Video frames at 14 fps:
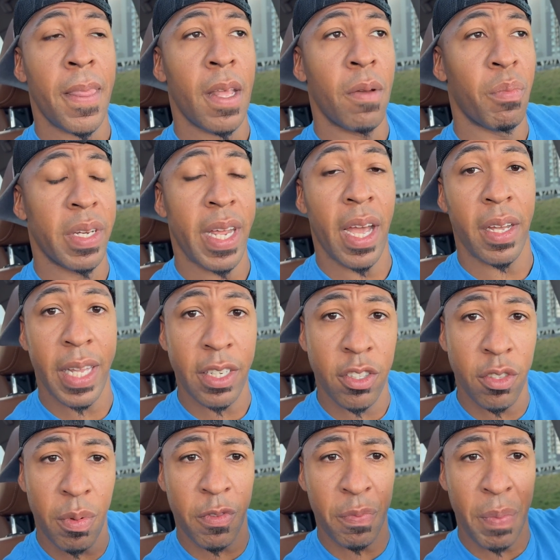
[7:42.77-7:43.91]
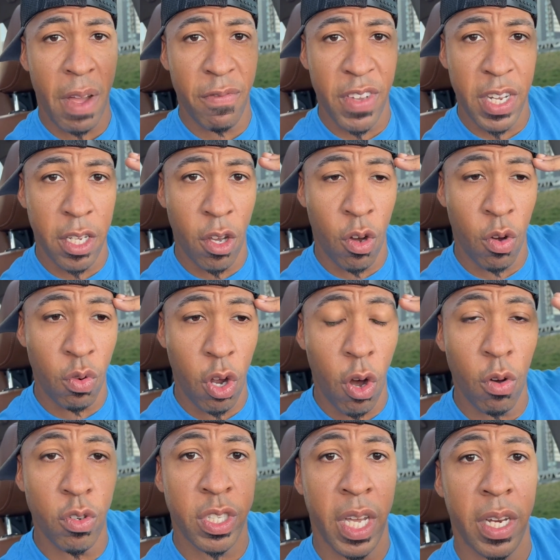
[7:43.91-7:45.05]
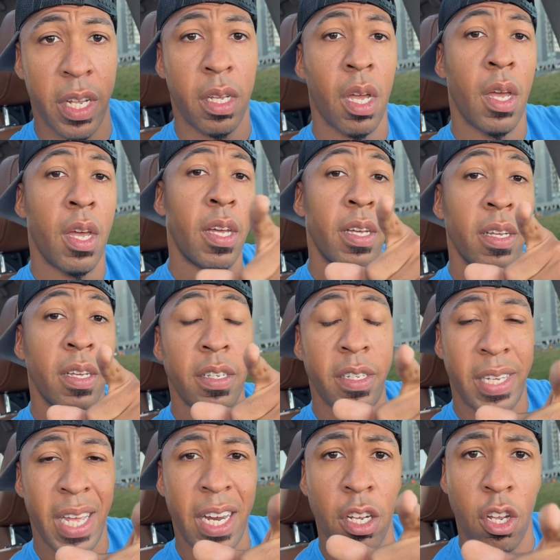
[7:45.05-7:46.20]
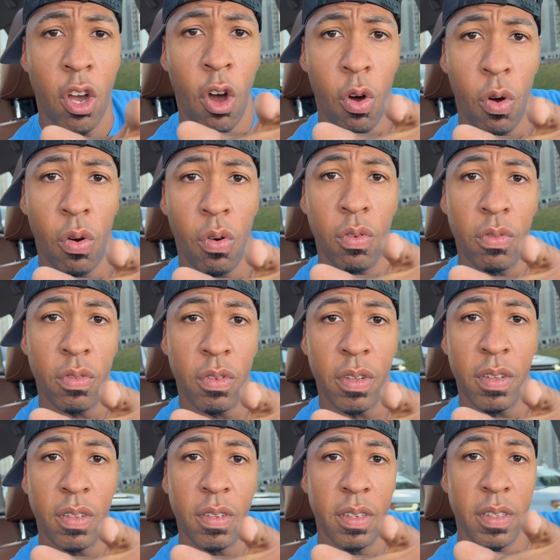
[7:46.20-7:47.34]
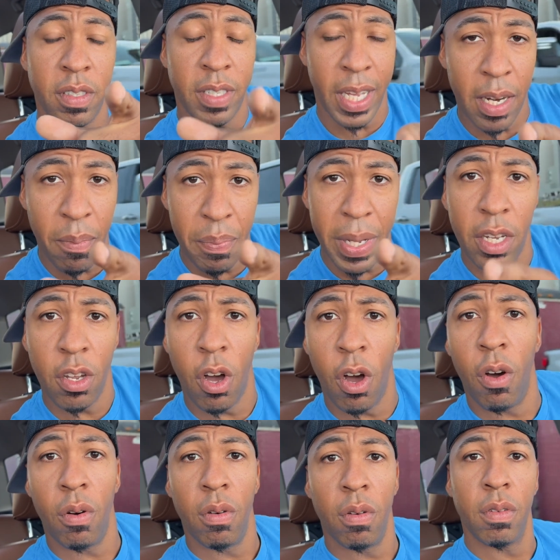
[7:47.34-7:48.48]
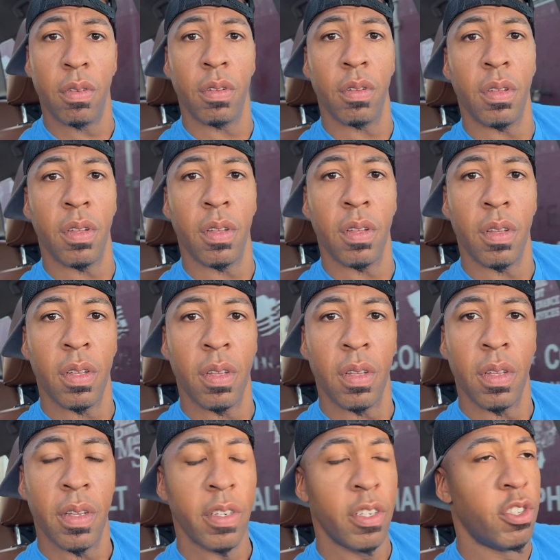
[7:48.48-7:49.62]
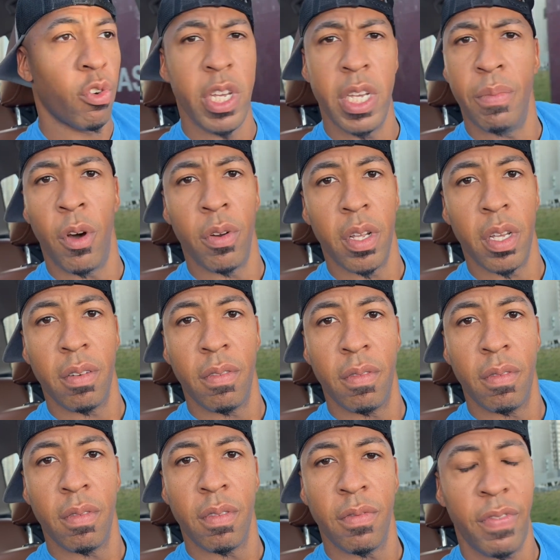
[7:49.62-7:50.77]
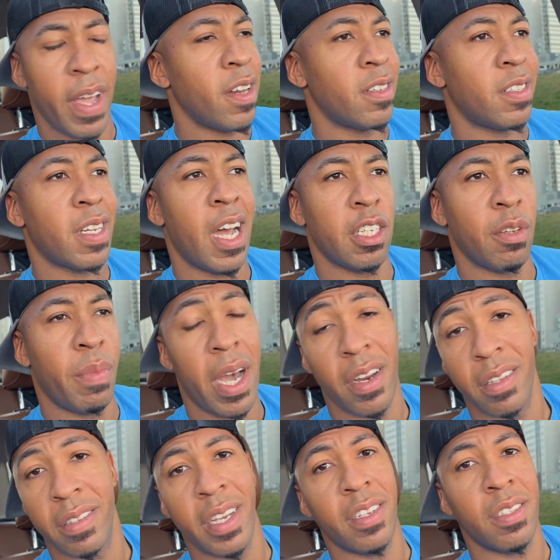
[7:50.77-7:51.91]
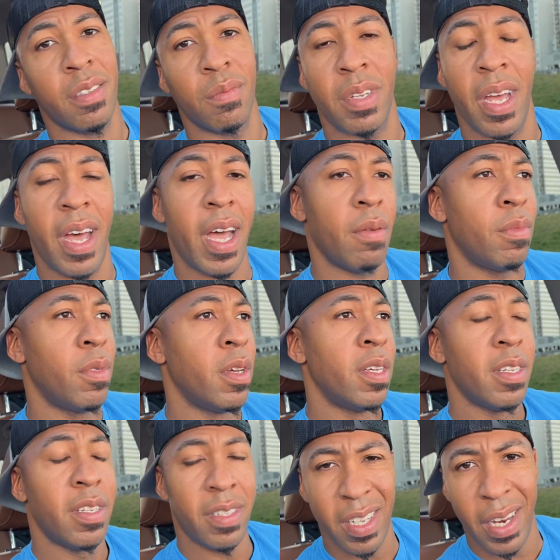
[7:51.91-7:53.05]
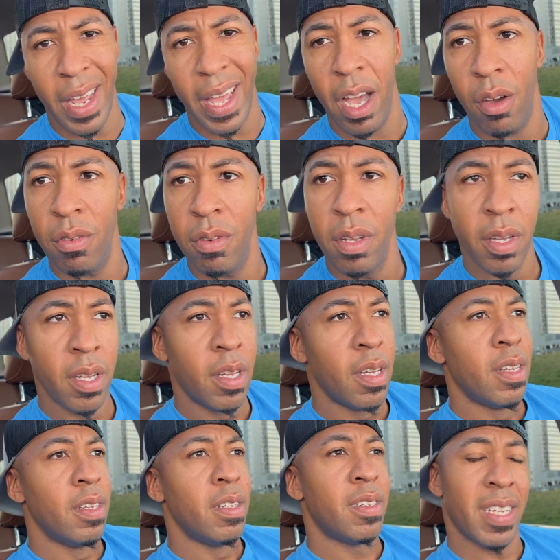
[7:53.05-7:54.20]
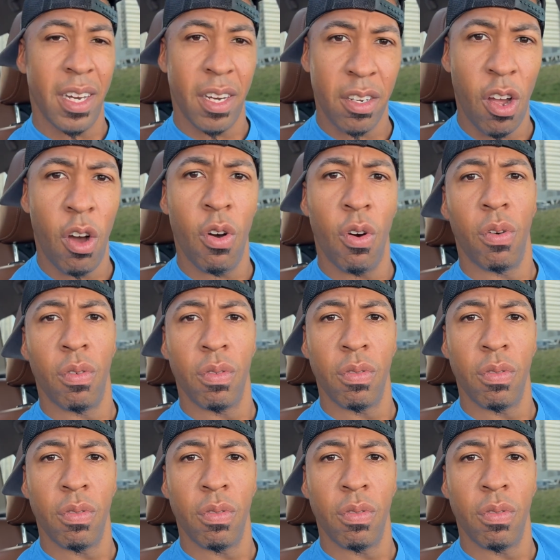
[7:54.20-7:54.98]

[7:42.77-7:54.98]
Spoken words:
But that's just my video on goal setting. Set a goal, set a big goal, dream on it, fantasize about it. Take some time, sit down, set a goal.